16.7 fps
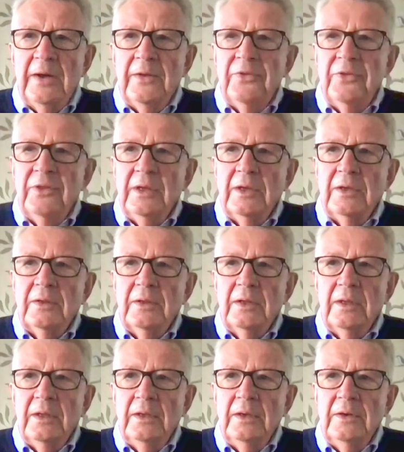I
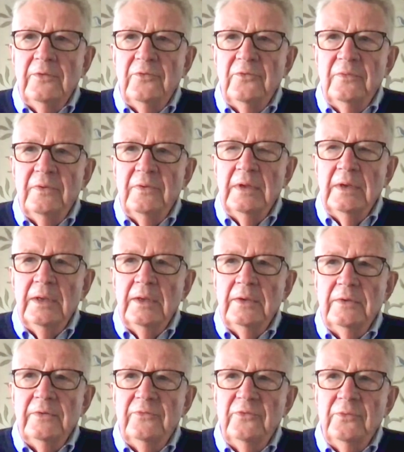think
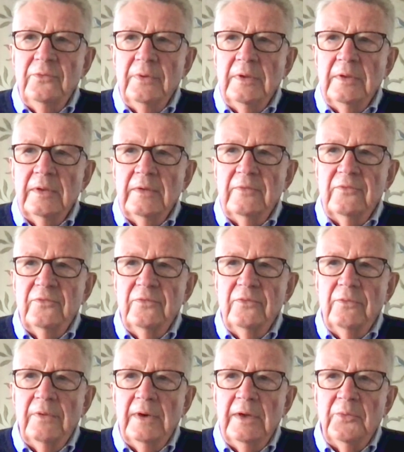England is doing us
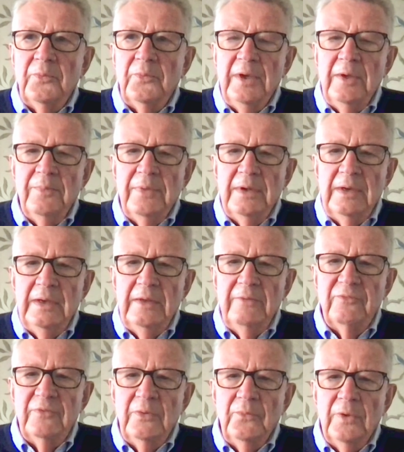the right way by
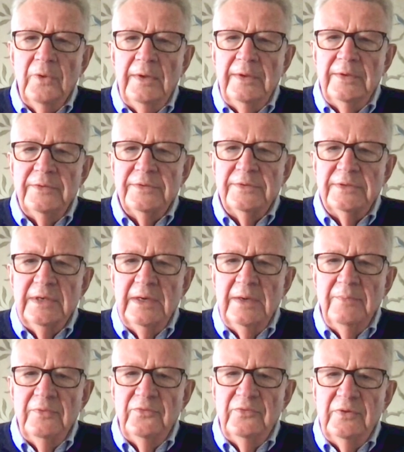lifting one at a
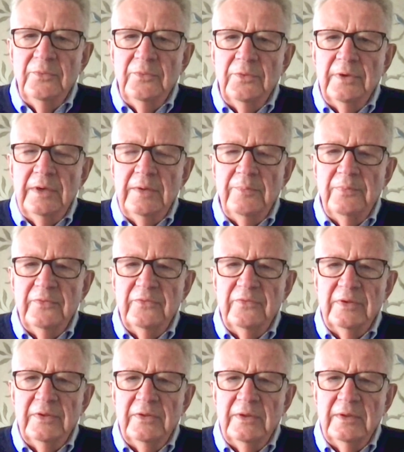time and see what
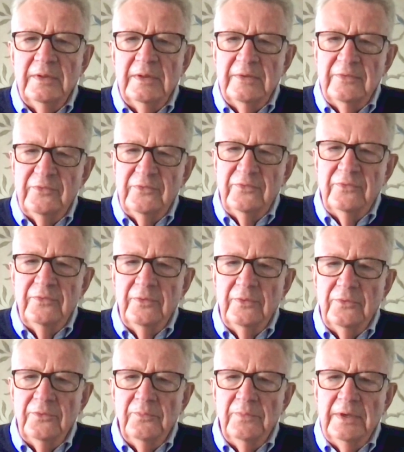happens. I think that's
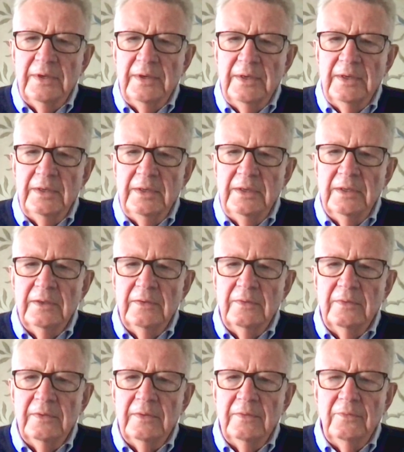not a bad idea.
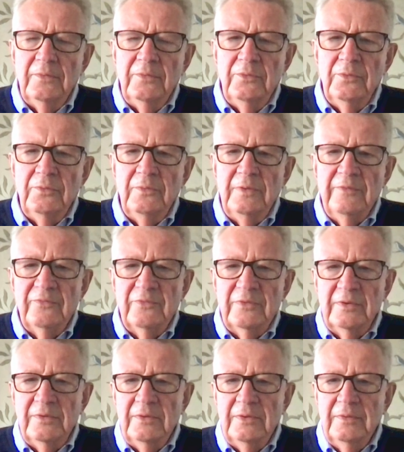You
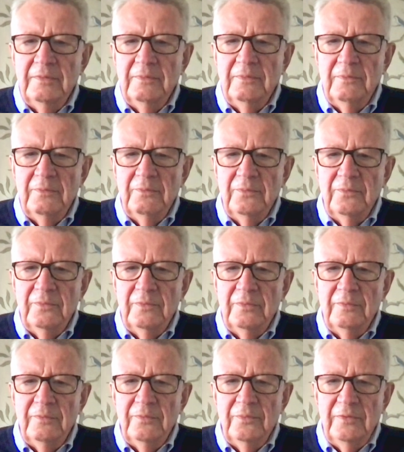lifted
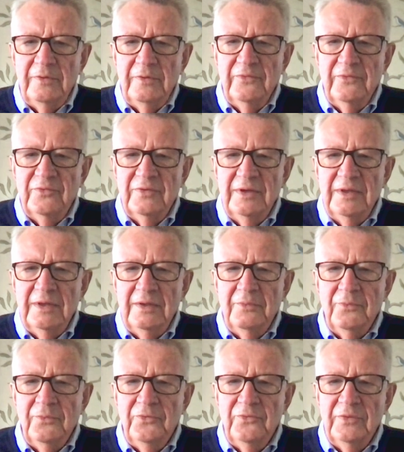
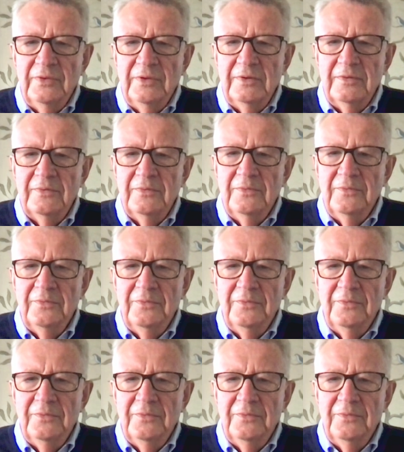yesterday, wasn't it?